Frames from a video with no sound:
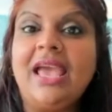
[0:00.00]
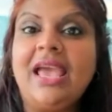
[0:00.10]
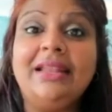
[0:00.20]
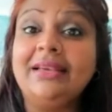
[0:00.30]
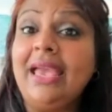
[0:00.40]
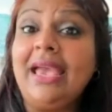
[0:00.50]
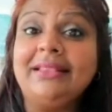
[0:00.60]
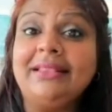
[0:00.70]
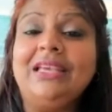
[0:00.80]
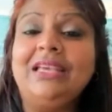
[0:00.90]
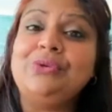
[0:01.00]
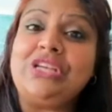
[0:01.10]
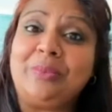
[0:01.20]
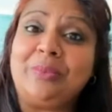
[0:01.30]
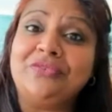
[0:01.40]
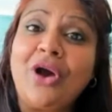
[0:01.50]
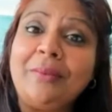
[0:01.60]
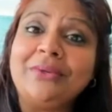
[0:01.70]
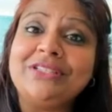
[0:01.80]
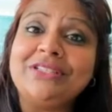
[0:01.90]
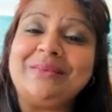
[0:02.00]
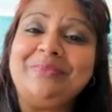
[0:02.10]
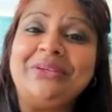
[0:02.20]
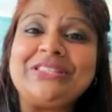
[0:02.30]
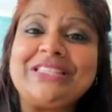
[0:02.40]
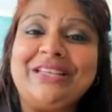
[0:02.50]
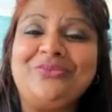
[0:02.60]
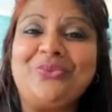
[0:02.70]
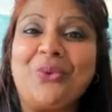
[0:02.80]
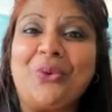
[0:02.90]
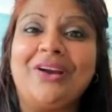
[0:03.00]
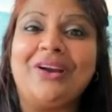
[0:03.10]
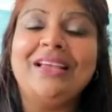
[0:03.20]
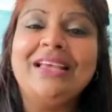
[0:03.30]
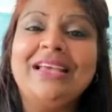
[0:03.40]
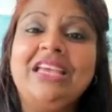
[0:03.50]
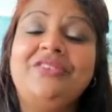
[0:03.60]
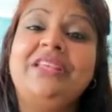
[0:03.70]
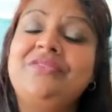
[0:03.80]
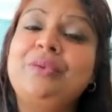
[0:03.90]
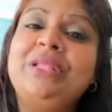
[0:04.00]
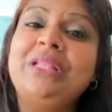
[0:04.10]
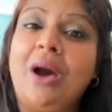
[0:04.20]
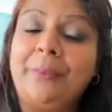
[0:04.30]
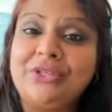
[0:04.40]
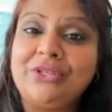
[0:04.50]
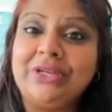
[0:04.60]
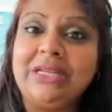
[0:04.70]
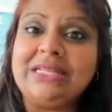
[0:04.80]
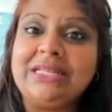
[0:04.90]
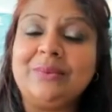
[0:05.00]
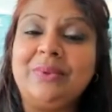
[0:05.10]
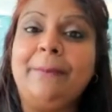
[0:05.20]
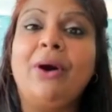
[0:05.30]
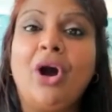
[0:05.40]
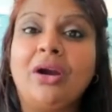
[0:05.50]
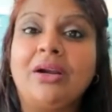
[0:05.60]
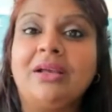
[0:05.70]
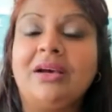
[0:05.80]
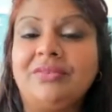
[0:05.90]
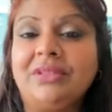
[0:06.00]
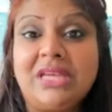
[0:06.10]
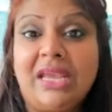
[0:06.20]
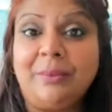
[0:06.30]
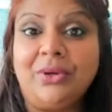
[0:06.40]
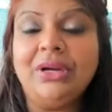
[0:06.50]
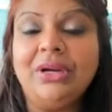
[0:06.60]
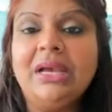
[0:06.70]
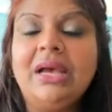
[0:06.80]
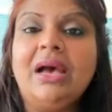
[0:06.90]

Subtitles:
And again, thank you Chamber of Commerce in Milton for even giving me the opportunity to be a part of the Chamber.